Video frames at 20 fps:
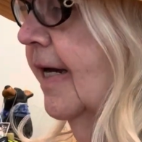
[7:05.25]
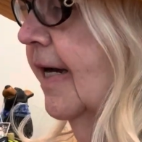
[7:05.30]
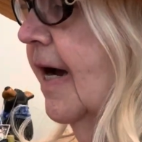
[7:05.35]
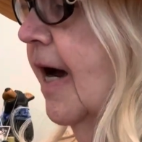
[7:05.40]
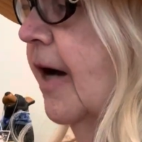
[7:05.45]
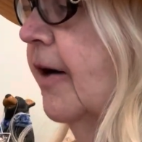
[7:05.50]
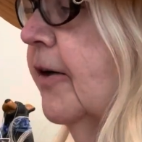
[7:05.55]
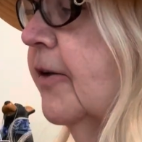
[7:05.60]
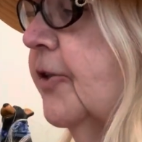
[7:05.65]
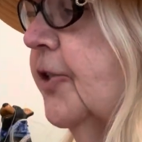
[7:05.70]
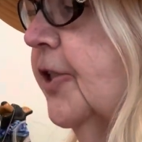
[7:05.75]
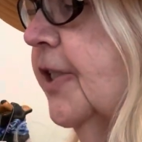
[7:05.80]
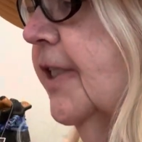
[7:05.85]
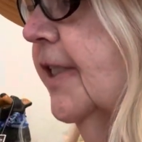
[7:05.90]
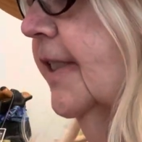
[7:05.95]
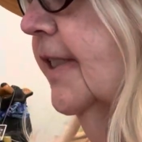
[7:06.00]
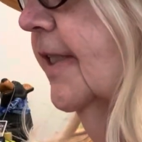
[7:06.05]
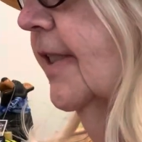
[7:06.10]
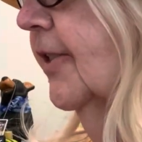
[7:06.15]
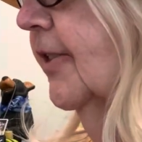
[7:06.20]
Oh,
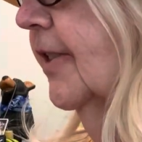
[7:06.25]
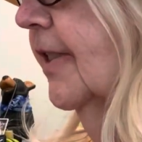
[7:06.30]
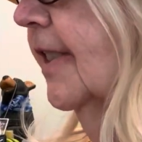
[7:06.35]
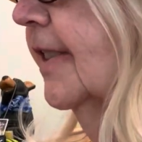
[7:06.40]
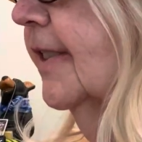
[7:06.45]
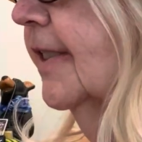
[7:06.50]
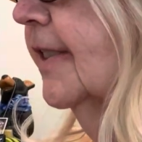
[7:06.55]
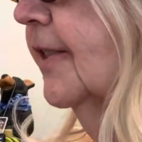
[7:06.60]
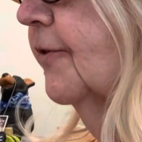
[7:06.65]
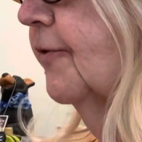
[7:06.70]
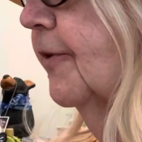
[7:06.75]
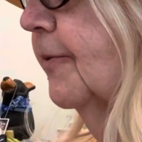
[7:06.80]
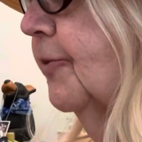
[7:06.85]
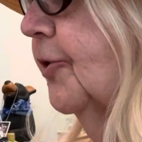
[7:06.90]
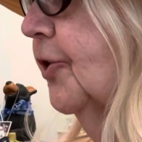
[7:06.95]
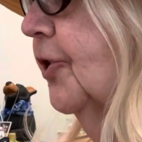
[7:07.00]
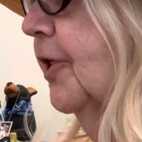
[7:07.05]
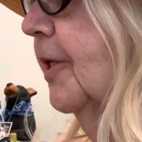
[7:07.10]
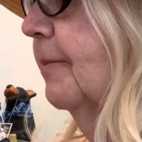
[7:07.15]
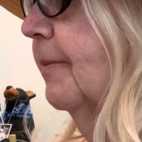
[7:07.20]
she's this is from
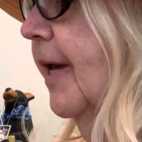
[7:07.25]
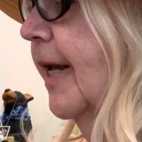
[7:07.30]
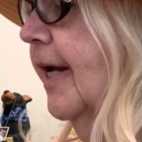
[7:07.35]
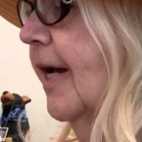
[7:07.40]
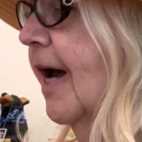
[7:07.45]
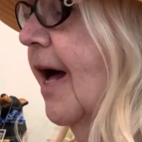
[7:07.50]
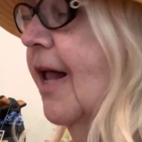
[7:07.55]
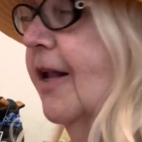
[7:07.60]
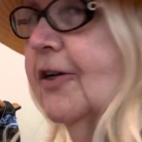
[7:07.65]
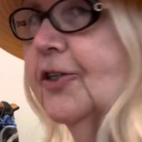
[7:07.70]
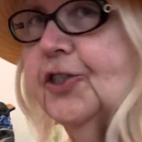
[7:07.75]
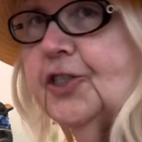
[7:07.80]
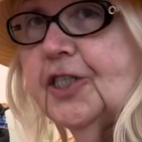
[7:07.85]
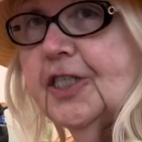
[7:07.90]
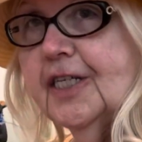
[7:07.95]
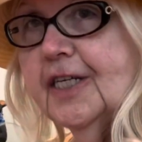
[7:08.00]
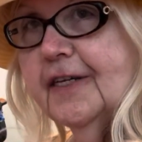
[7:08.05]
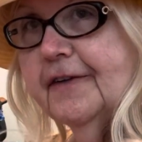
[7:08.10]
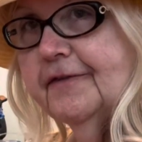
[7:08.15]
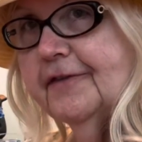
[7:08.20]
Judy Mae Collins. She
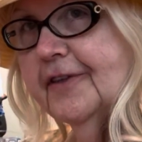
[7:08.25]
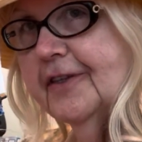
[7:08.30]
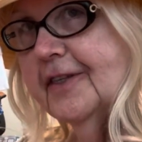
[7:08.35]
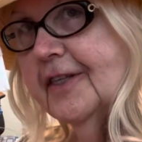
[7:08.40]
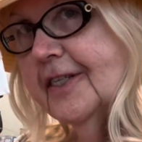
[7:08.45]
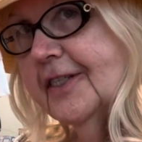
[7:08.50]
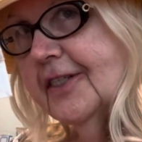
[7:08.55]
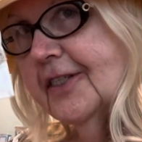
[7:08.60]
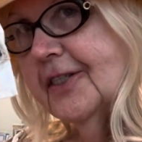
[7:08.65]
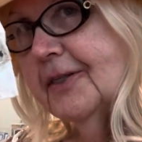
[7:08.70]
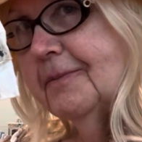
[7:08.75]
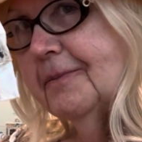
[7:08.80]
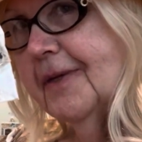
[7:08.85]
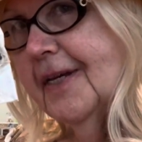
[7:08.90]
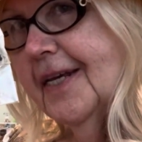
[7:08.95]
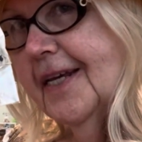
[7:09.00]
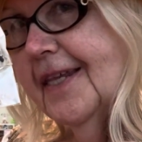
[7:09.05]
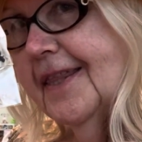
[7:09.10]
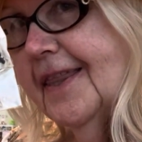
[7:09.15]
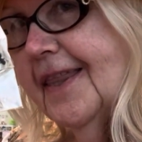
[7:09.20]
gifted this to
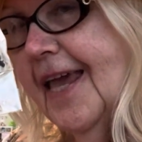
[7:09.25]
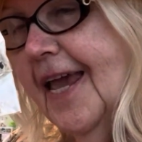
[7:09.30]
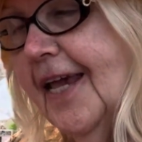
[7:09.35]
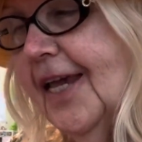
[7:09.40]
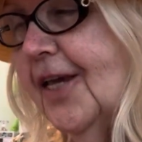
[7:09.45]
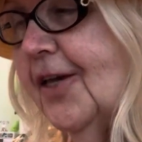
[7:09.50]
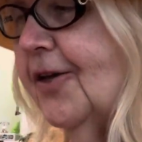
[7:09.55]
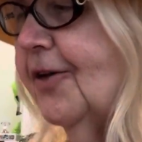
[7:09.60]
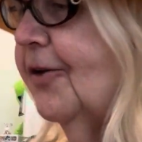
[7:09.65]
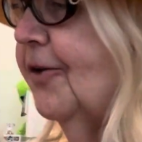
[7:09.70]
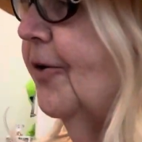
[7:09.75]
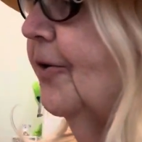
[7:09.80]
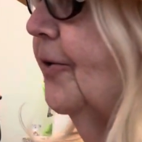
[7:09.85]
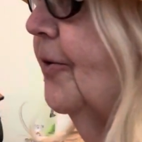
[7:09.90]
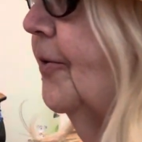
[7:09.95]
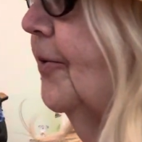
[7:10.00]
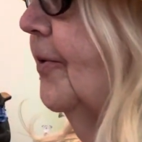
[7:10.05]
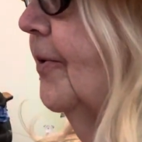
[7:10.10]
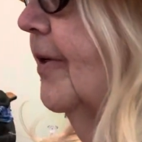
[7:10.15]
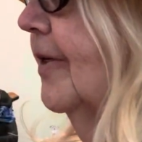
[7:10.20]
me. Thank
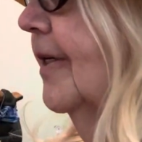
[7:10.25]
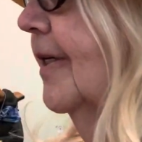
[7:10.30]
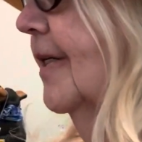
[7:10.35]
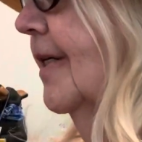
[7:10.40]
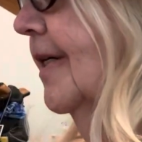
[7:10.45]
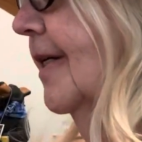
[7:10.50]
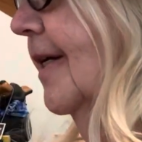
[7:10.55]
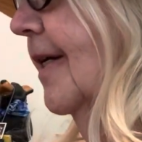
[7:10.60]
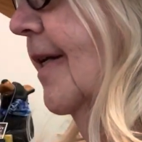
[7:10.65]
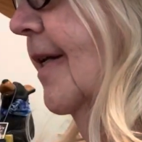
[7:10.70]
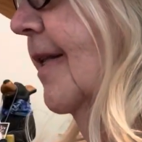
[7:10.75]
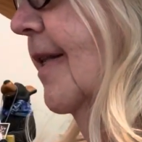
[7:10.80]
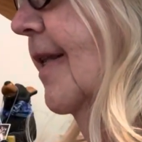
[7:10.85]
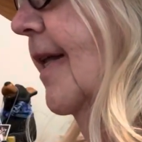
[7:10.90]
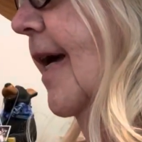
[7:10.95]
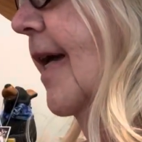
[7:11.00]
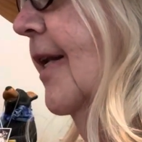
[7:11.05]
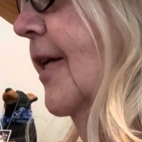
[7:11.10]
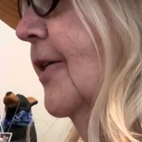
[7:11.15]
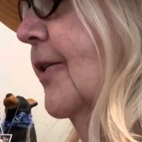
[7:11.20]
you.
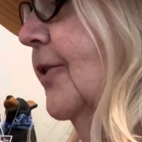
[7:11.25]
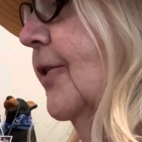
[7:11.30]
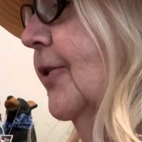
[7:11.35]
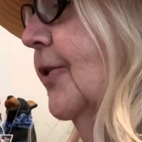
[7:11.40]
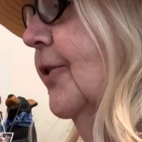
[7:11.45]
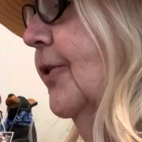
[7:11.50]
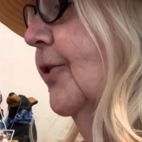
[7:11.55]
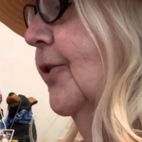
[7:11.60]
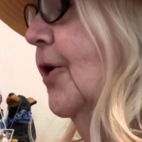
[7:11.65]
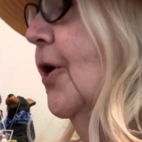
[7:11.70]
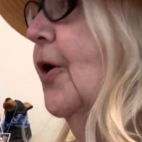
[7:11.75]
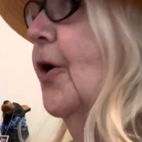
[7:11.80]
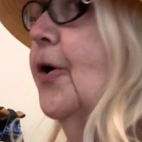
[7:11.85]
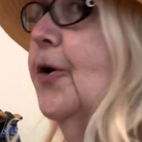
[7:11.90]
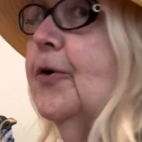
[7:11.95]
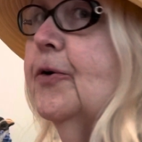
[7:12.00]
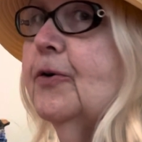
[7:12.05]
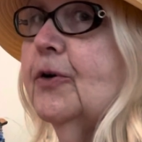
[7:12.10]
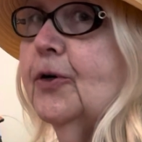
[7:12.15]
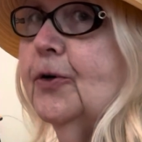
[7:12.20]
That is
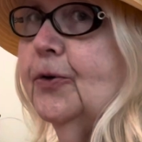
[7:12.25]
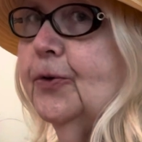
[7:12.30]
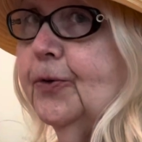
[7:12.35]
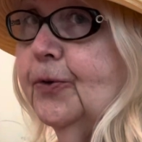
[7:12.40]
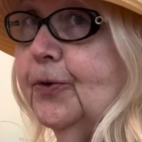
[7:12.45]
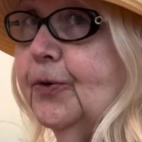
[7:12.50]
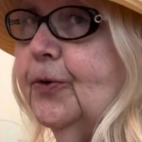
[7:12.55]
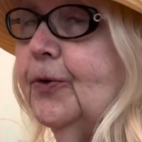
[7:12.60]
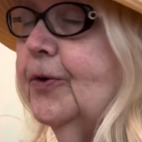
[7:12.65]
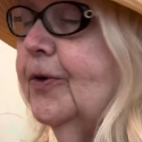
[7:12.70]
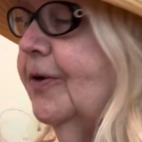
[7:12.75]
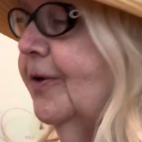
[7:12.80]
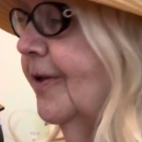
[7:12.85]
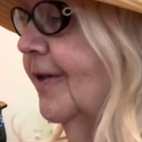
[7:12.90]
so cool.